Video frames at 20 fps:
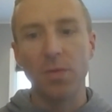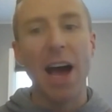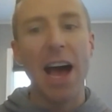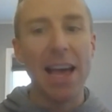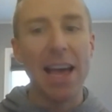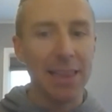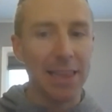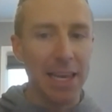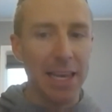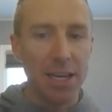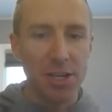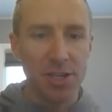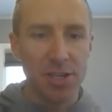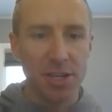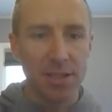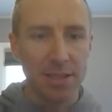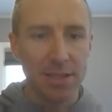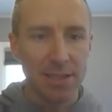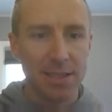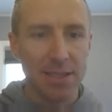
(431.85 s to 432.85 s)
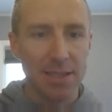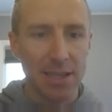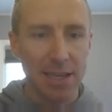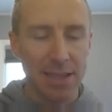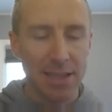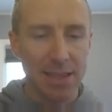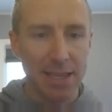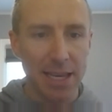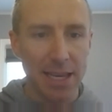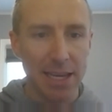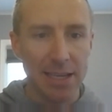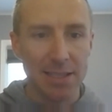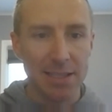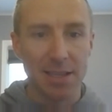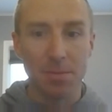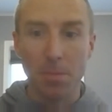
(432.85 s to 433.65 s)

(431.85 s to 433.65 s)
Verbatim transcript: violations and things,